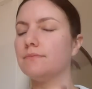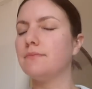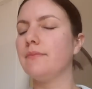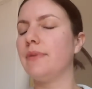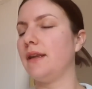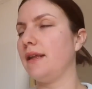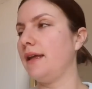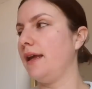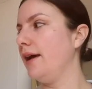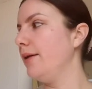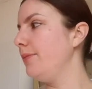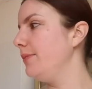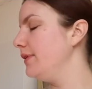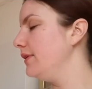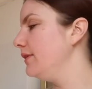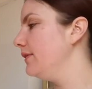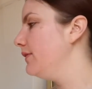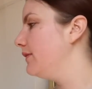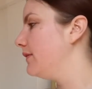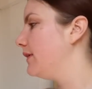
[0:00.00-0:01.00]
But it
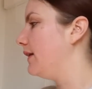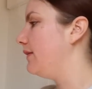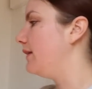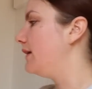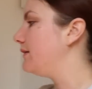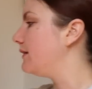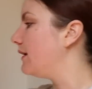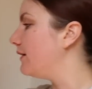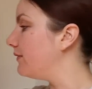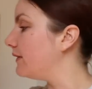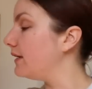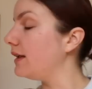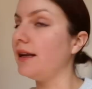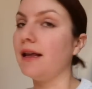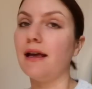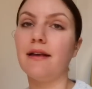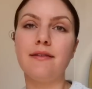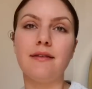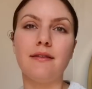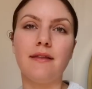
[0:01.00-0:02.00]
happens, and they're definitely
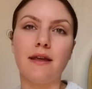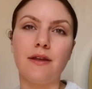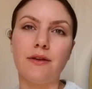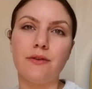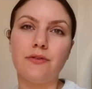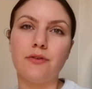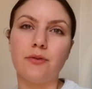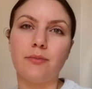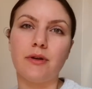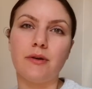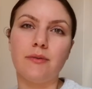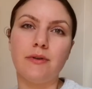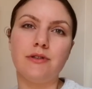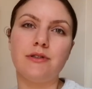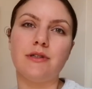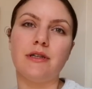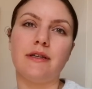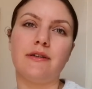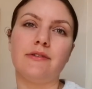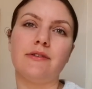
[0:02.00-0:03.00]
less than they used to be,
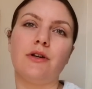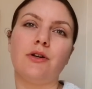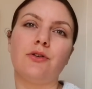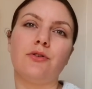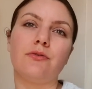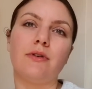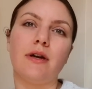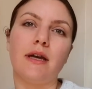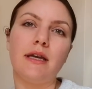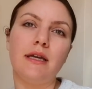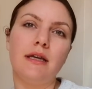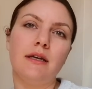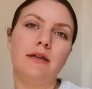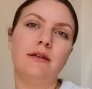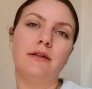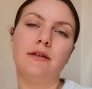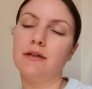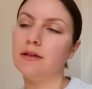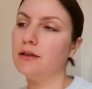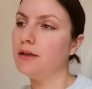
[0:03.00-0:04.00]
which is great.
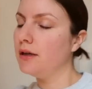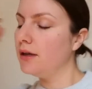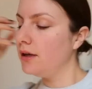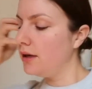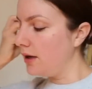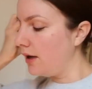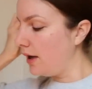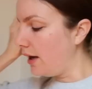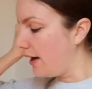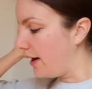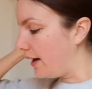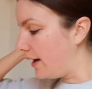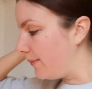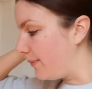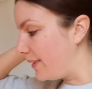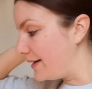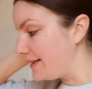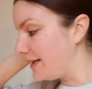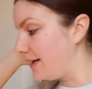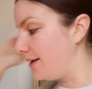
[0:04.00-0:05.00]

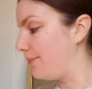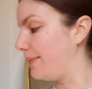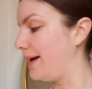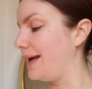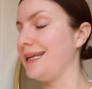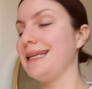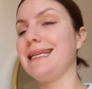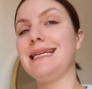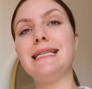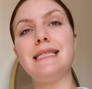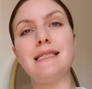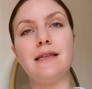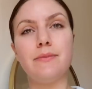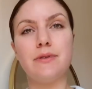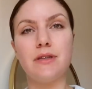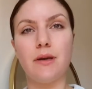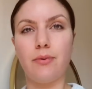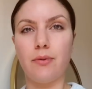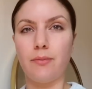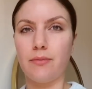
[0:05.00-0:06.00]
I take magnesium
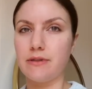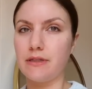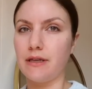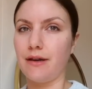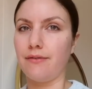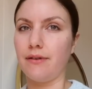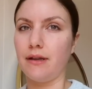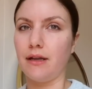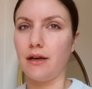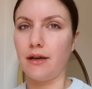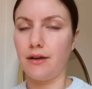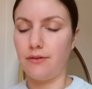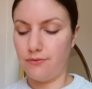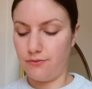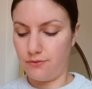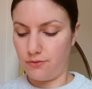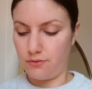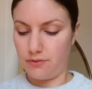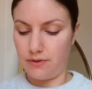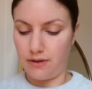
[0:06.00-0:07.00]
supplements every night
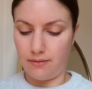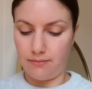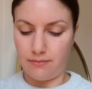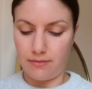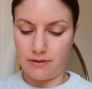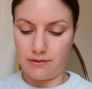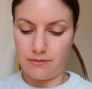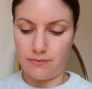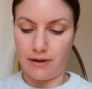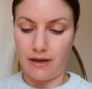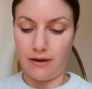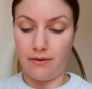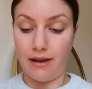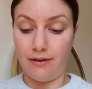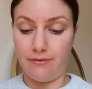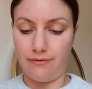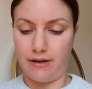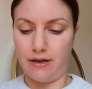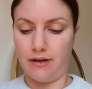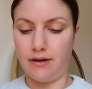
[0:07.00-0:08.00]
for them as well,
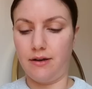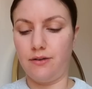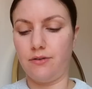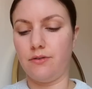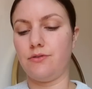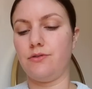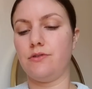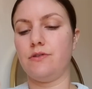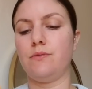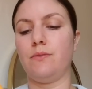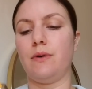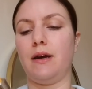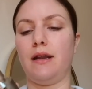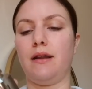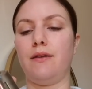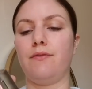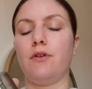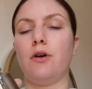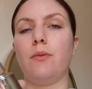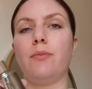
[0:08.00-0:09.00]
every night, not just when
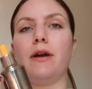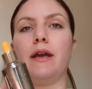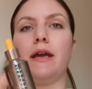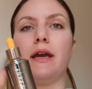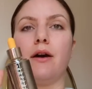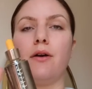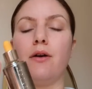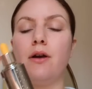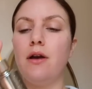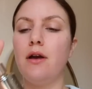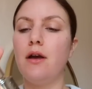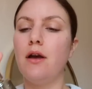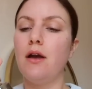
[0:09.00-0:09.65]
I've got a breakout.